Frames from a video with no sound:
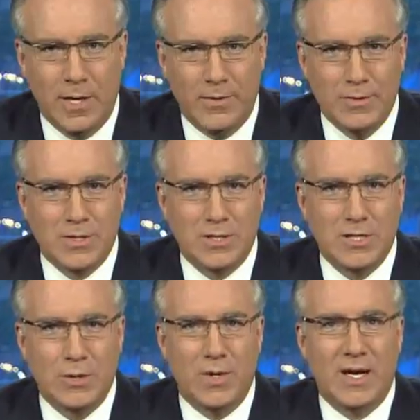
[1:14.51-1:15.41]
Others
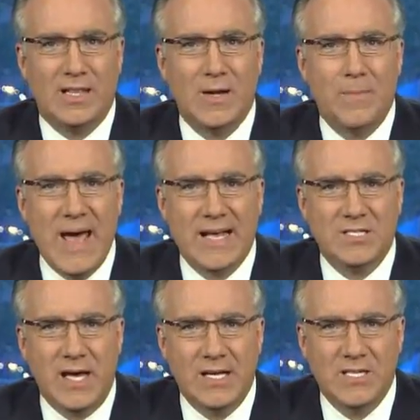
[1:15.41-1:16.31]
continuing to get their
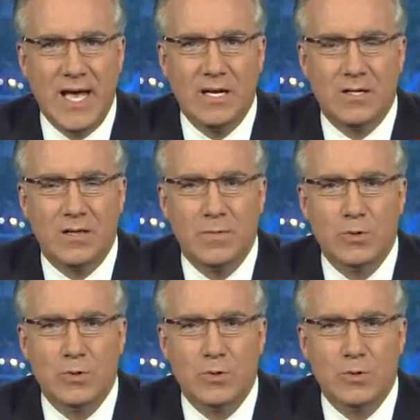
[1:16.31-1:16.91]
backsides handed to them